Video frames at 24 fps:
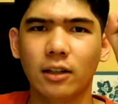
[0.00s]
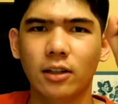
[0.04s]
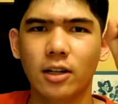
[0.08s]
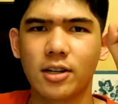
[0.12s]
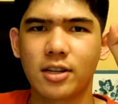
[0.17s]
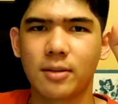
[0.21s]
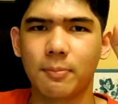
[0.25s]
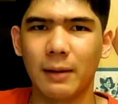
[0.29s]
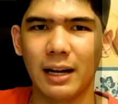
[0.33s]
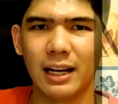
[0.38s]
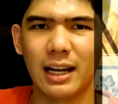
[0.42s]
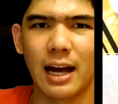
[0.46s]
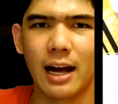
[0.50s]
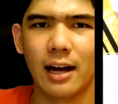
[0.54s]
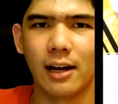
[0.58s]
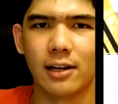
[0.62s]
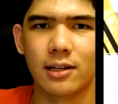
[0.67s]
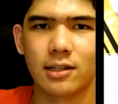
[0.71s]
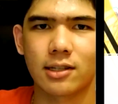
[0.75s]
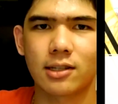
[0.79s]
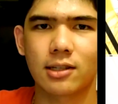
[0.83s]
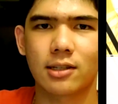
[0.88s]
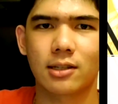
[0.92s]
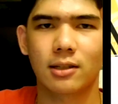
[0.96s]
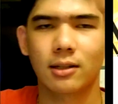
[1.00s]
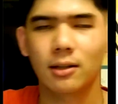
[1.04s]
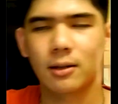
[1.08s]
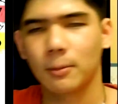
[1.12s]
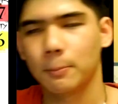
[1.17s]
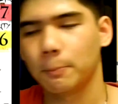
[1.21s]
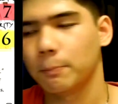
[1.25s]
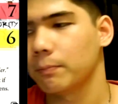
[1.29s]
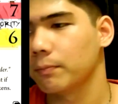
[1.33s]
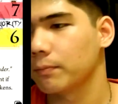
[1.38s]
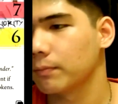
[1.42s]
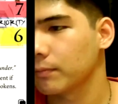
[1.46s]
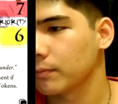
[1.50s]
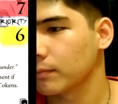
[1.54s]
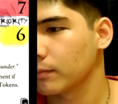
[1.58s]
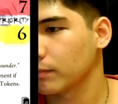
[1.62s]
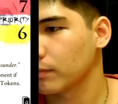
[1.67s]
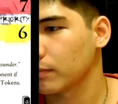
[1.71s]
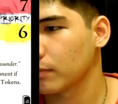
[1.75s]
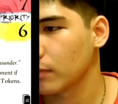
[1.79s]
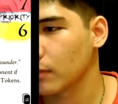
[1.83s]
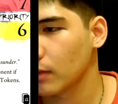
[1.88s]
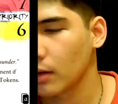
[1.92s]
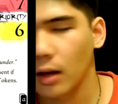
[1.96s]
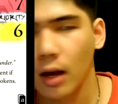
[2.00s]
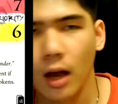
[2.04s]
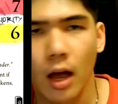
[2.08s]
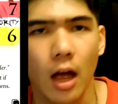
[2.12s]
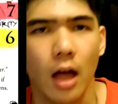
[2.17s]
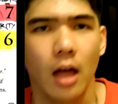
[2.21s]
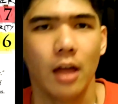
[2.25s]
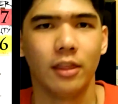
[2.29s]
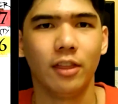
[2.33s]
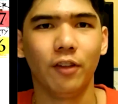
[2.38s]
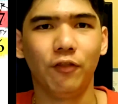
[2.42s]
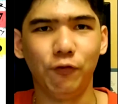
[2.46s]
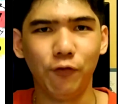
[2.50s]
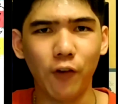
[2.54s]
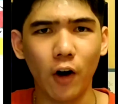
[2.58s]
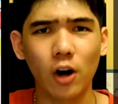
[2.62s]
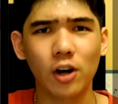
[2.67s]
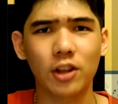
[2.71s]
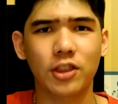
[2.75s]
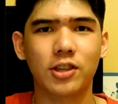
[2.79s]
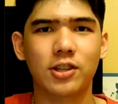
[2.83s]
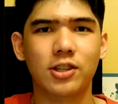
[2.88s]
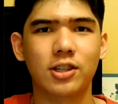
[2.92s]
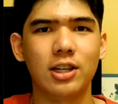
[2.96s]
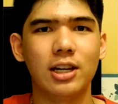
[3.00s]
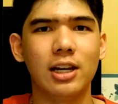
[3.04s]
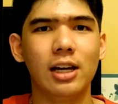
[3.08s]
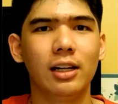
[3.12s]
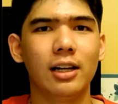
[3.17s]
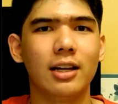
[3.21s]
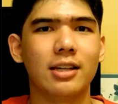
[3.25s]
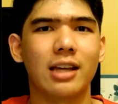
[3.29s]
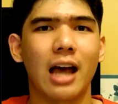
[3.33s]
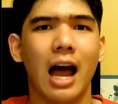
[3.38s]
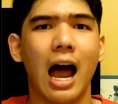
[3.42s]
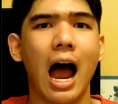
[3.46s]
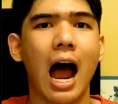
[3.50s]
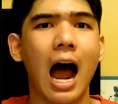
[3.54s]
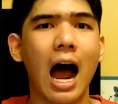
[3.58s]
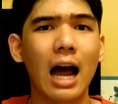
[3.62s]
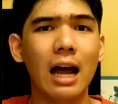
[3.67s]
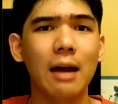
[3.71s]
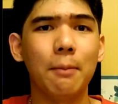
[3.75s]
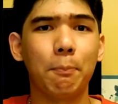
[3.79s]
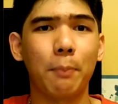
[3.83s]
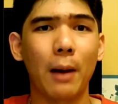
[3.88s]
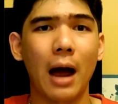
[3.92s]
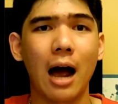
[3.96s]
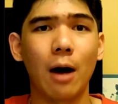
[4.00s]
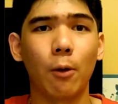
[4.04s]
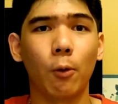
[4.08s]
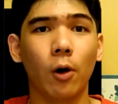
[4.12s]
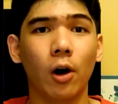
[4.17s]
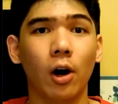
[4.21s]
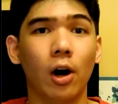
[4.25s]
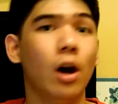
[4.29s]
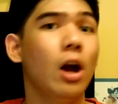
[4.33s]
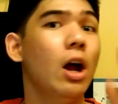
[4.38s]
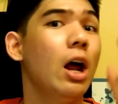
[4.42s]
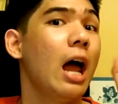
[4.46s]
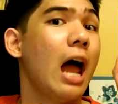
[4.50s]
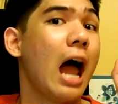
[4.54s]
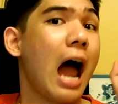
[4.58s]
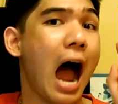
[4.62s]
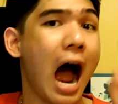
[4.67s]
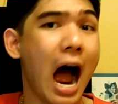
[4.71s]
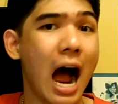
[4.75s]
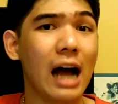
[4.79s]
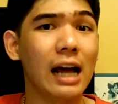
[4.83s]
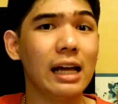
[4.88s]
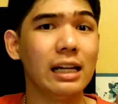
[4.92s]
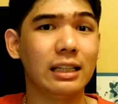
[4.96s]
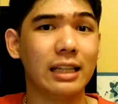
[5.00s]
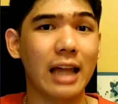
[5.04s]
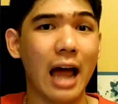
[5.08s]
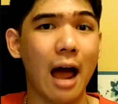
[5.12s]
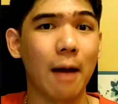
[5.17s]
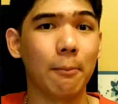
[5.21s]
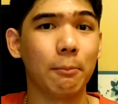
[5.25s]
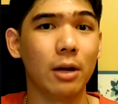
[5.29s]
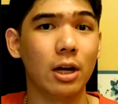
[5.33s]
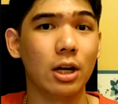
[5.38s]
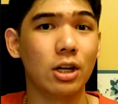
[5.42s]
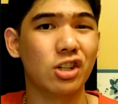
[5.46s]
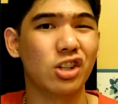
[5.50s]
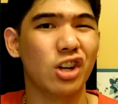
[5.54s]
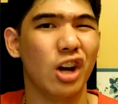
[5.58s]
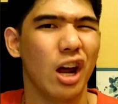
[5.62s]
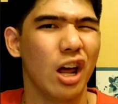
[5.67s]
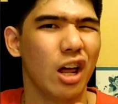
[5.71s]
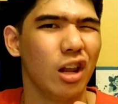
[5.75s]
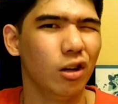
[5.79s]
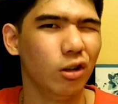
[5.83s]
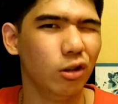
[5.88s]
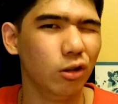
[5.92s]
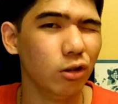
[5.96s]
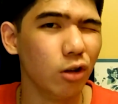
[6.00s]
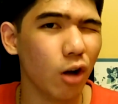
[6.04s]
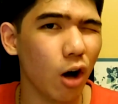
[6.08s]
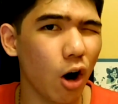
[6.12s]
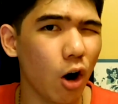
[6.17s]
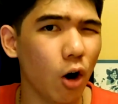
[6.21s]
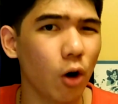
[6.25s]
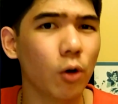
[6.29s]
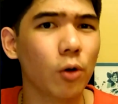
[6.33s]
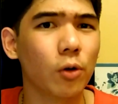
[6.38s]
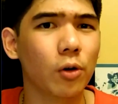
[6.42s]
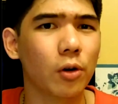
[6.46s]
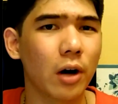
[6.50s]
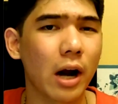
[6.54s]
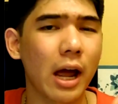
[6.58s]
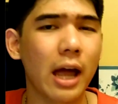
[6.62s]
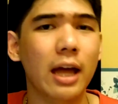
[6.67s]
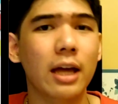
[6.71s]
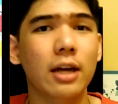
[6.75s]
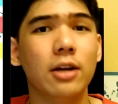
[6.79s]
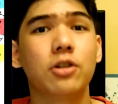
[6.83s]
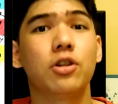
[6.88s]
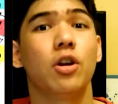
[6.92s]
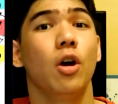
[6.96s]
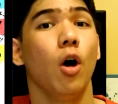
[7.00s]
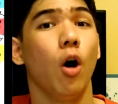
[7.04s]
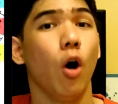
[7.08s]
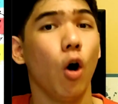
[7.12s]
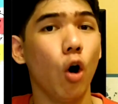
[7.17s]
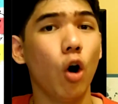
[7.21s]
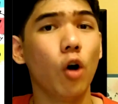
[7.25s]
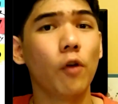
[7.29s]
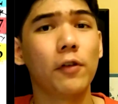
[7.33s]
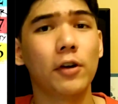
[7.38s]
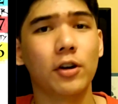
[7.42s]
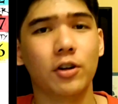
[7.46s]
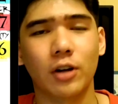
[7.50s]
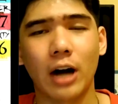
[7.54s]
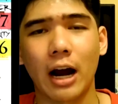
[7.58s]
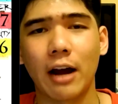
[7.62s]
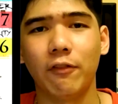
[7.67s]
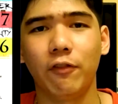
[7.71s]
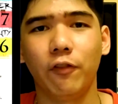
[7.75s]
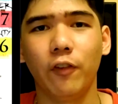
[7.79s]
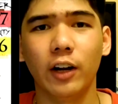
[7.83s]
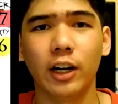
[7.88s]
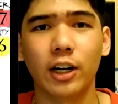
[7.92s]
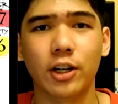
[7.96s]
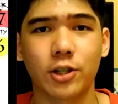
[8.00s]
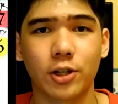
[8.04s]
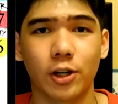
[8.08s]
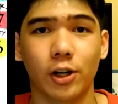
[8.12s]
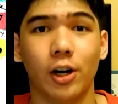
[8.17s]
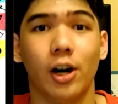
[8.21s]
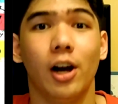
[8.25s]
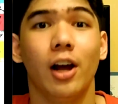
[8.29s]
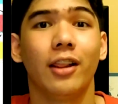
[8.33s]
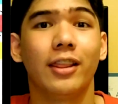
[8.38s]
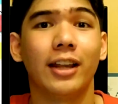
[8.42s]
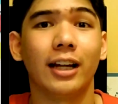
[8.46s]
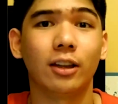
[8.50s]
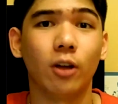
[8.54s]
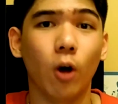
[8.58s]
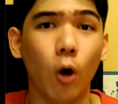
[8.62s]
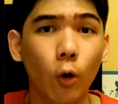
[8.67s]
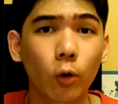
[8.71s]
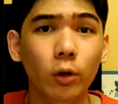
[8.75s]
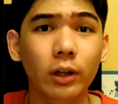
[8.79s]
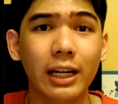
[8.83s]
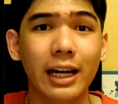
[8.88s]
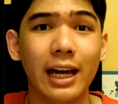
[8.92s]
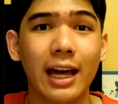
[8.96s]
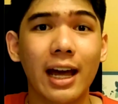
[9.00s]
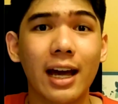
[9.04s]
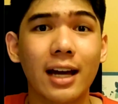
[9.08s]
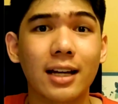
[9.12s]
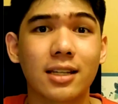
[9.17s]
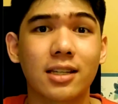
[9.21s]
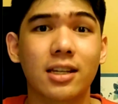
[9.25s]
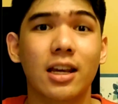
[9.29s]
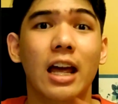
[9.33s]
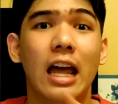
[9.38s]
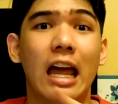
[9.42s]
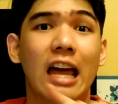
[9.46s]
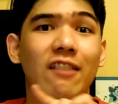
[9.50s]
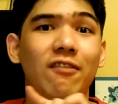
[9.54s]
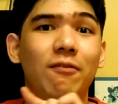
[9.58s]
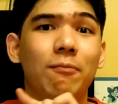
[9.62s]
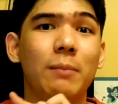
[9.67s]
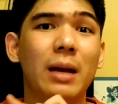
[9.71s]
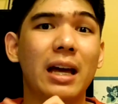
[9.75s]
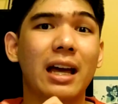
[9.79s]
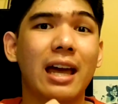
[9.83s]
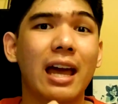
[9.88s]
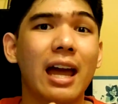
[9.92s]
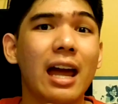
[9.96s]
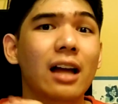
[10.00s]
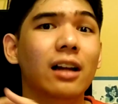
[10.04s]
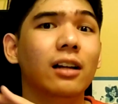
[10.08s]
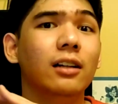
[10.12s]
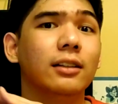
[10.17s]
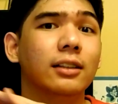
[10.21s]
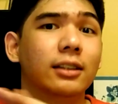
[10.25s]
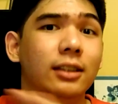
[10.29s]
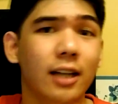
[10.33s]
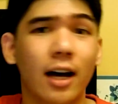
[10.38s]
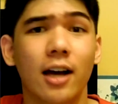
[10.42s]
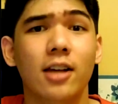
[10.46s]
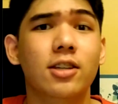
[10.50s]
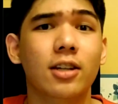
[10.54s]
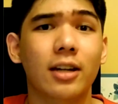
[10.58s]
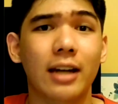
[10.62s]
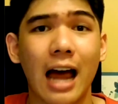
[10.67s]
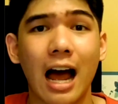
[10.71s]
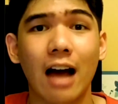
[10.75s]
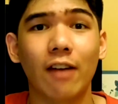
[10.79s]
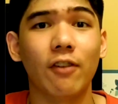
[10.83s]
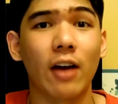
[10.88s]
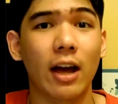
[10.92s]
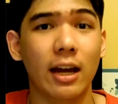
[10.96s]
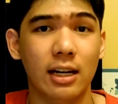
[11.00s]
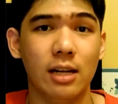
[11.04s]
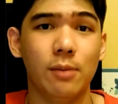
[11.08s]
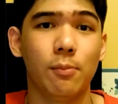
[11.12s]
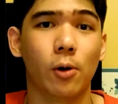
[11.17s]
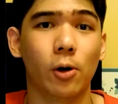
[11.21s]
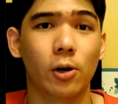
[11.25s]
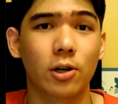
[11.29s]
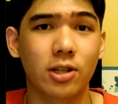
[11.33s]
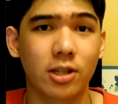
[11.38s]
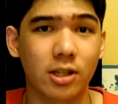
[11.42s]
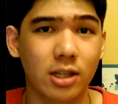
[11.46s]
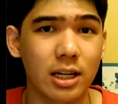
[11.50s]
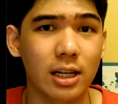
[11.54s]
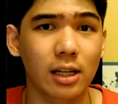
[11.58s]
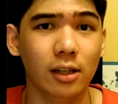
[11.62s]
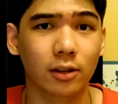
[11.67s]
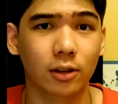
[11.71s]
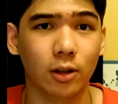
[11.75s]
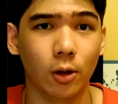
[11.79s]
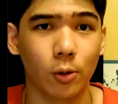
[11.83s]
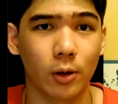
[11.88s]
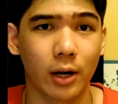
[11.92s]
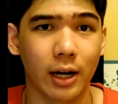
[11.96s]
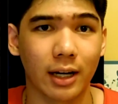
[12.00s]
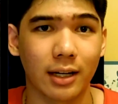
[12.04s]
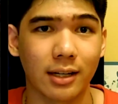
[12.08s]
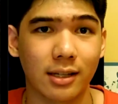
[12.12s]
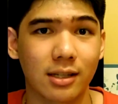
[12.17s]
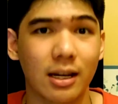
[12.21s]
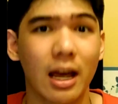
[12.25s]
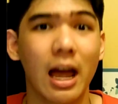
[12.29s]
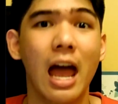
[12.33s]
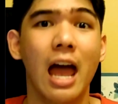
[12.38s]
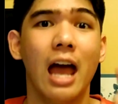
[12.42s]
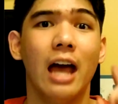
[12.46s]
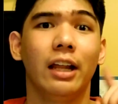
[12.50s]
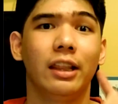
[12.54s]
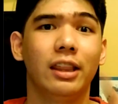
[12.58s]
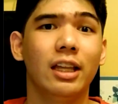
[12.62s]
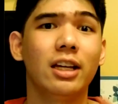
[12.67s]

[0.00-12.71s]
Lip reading: Magnus Malleus. The 4th Seal is a high power, high damage, low range overdrive finisher that only hits if MIkhail doesn't have any more seal tokens.